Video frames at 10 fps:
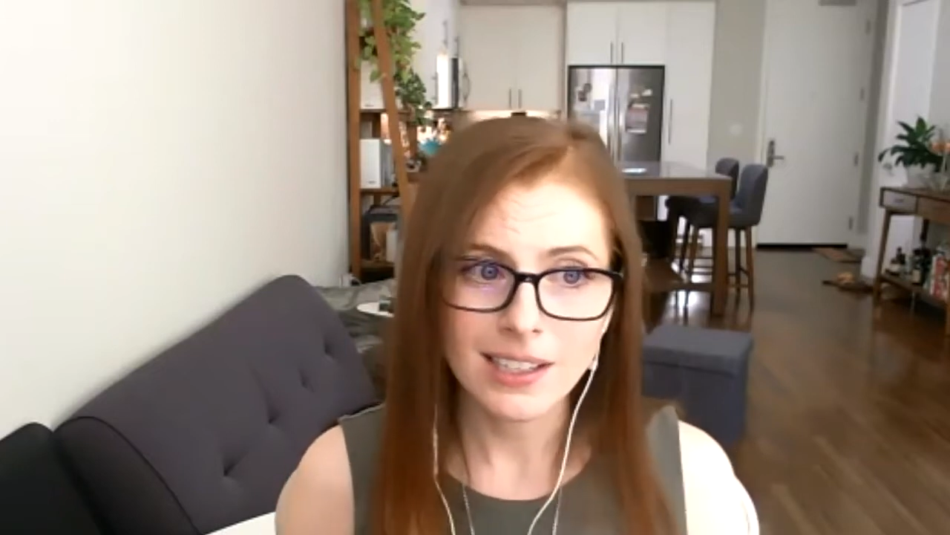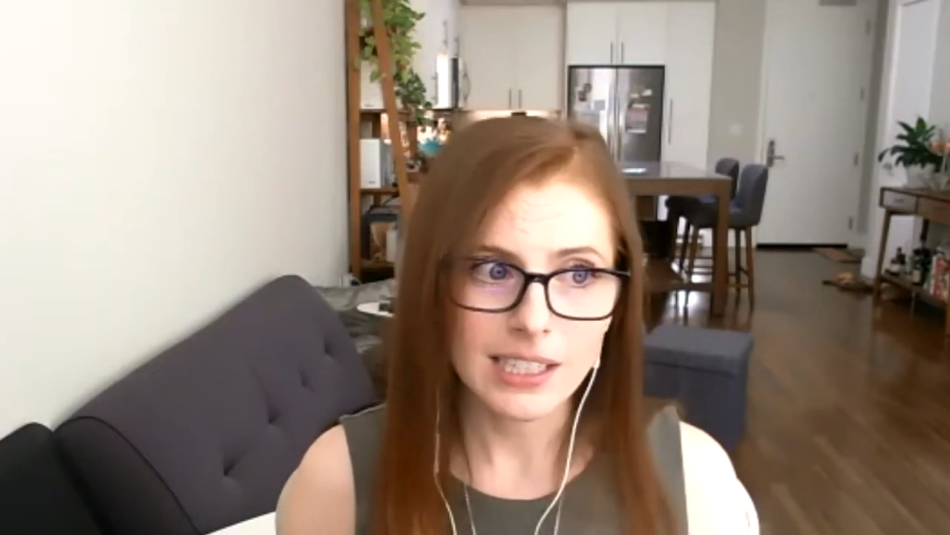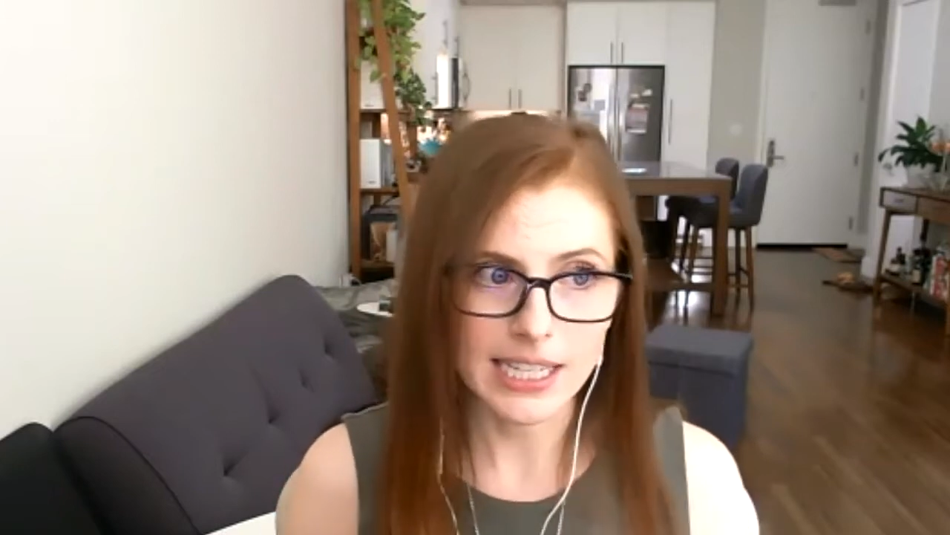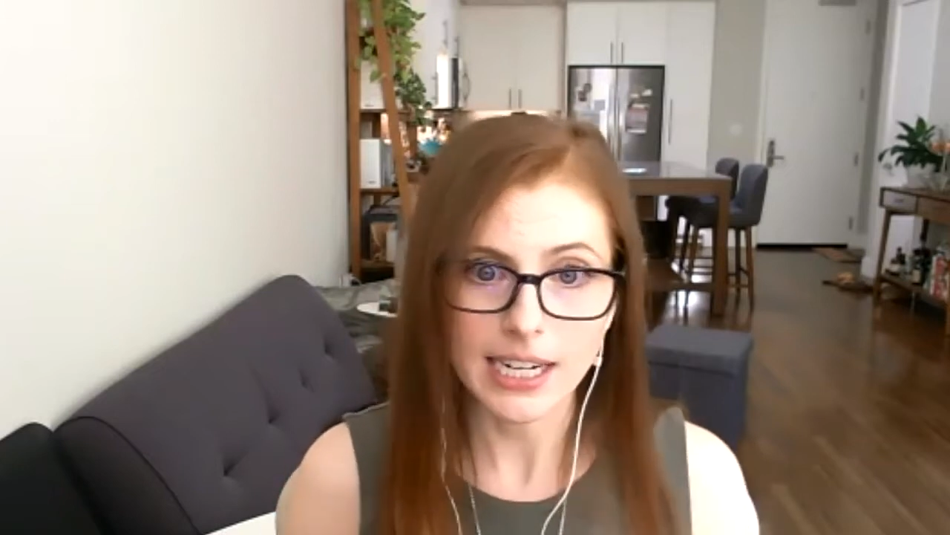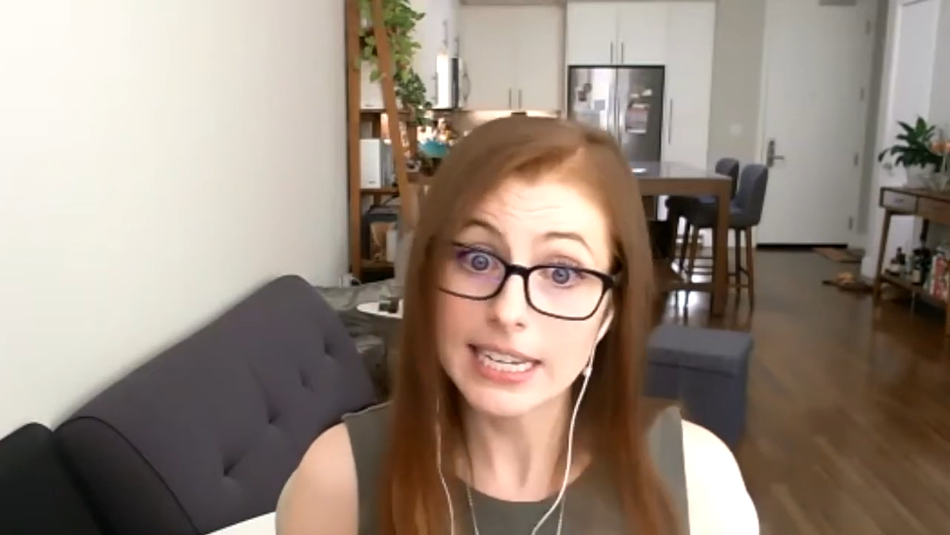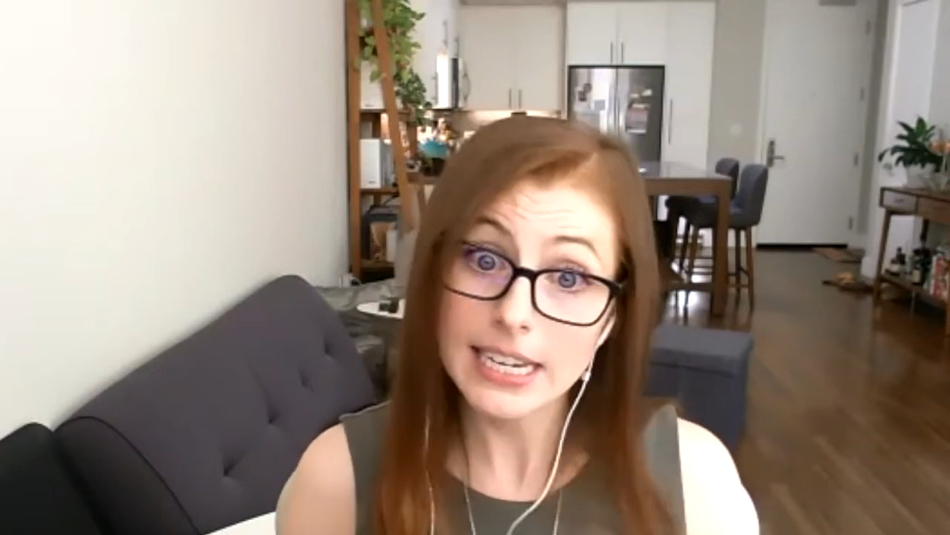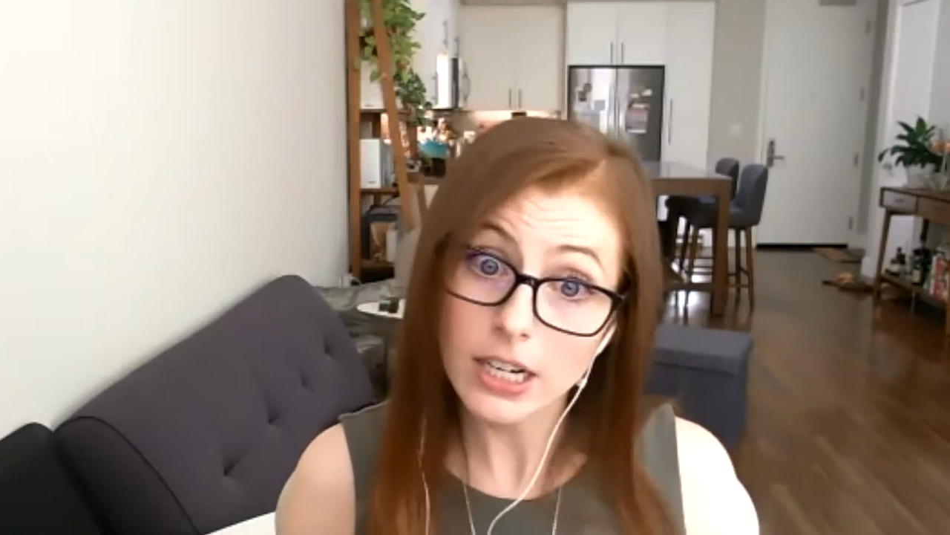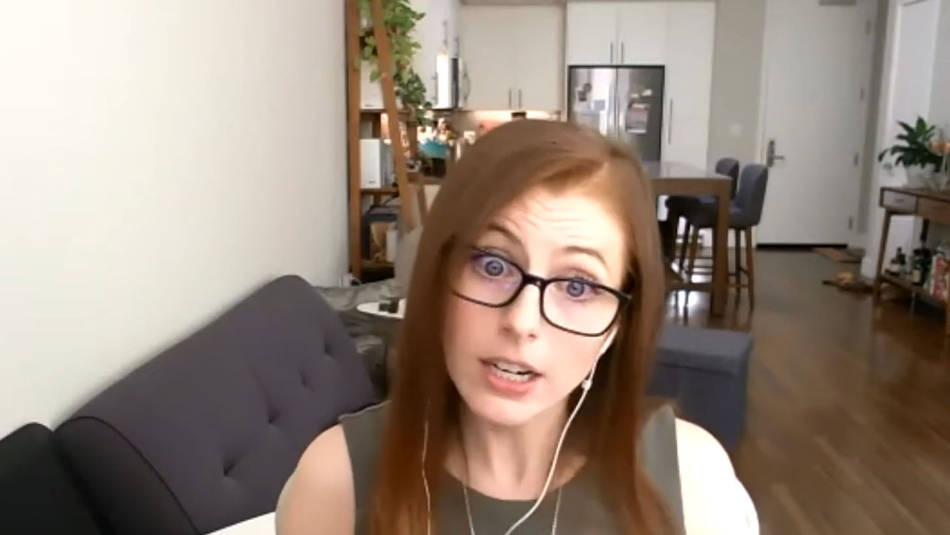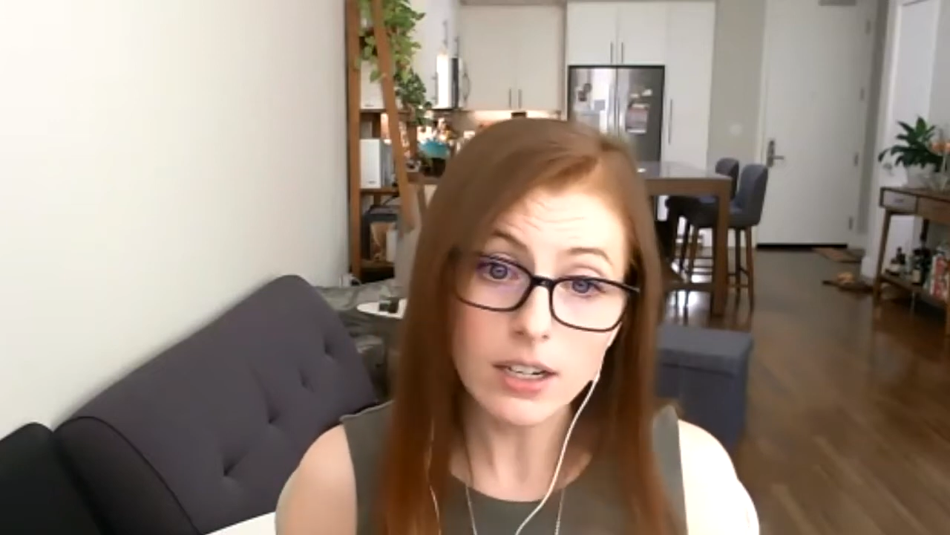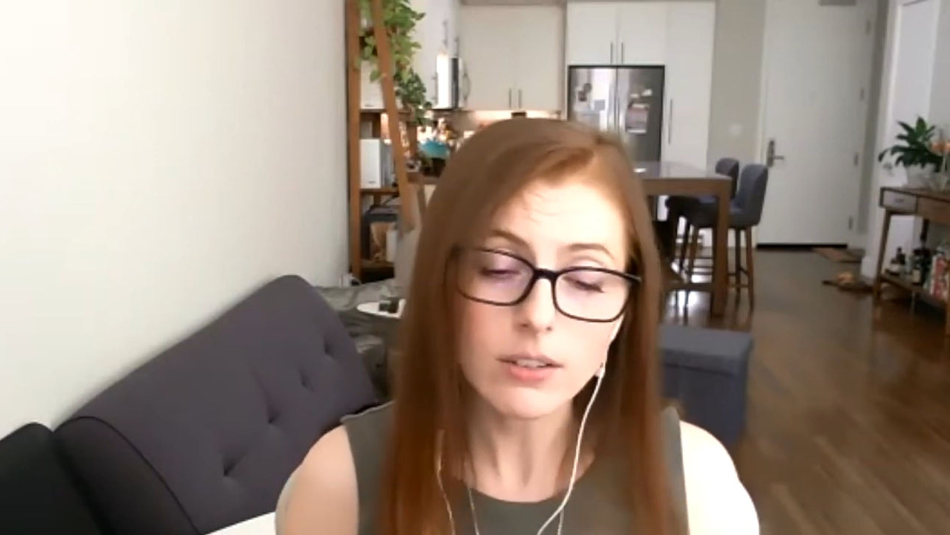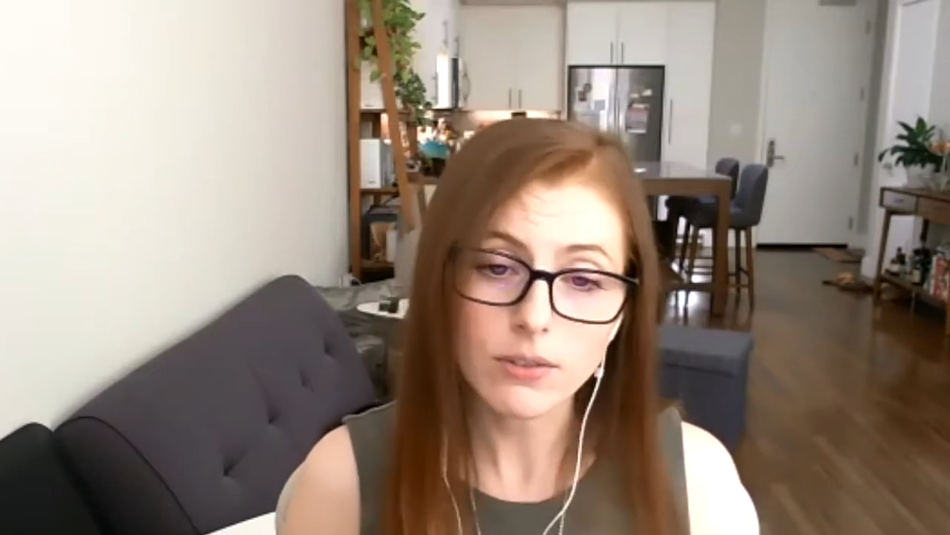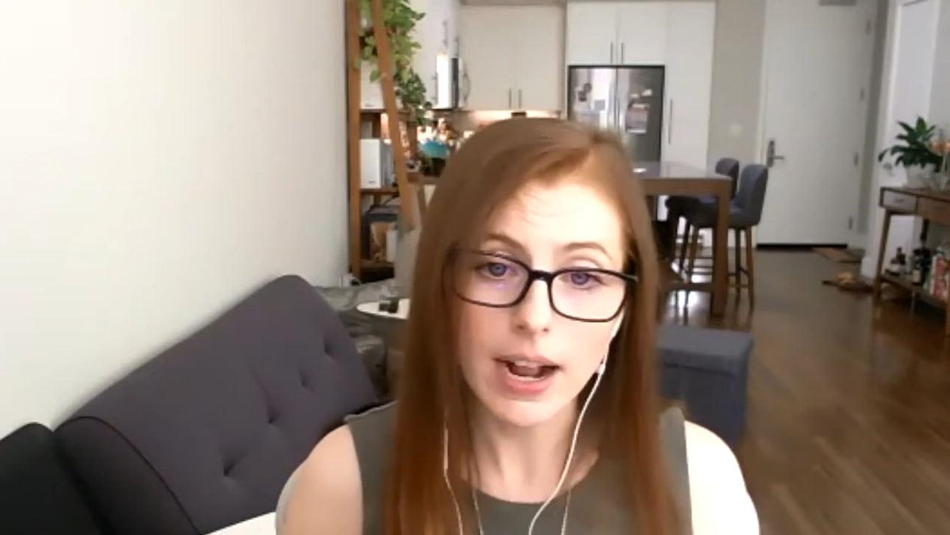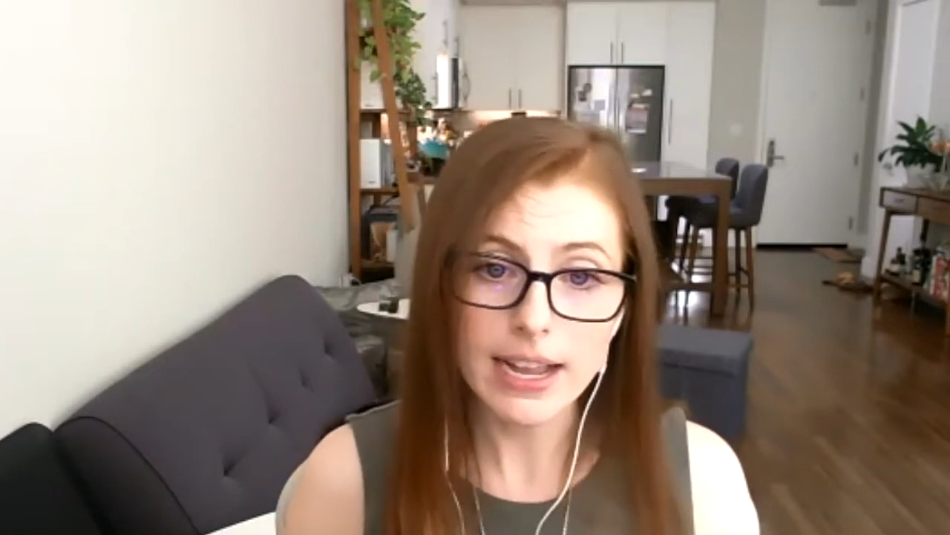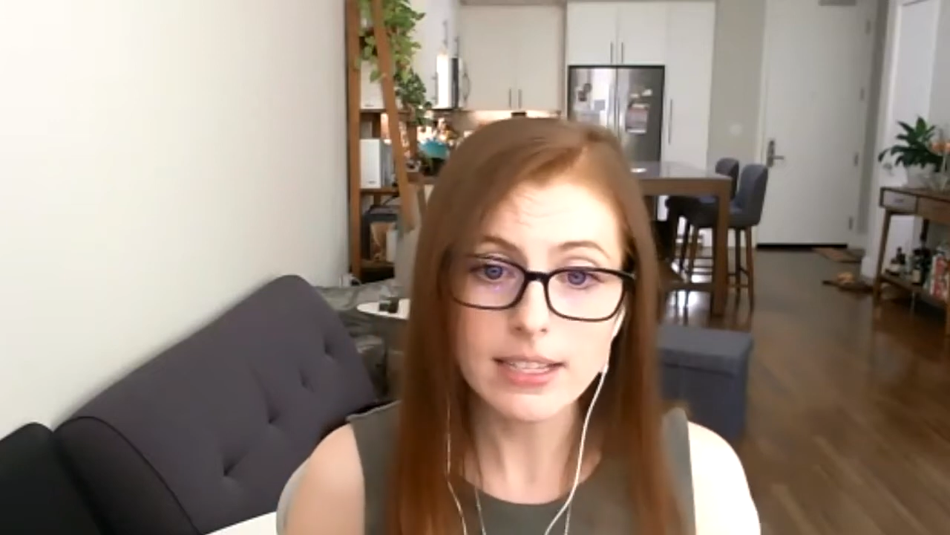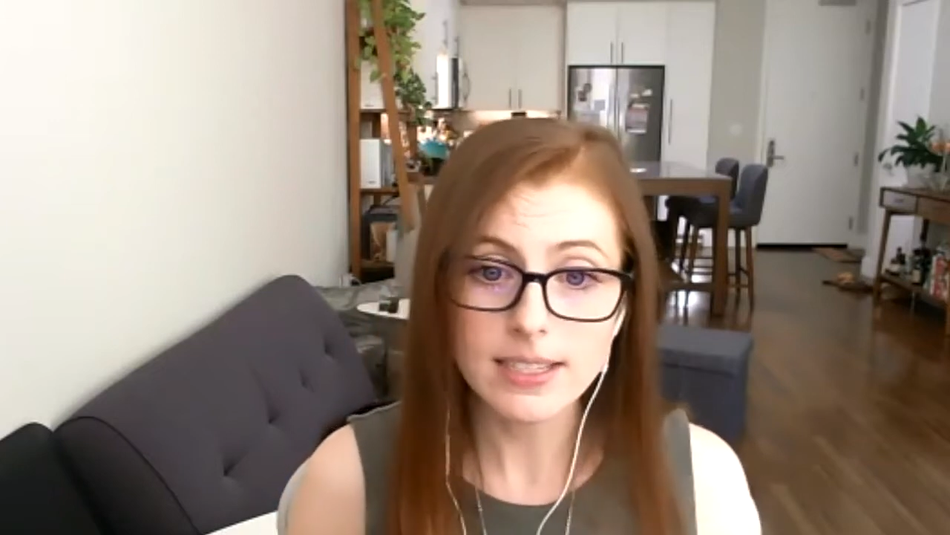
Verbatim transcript: in a year, right?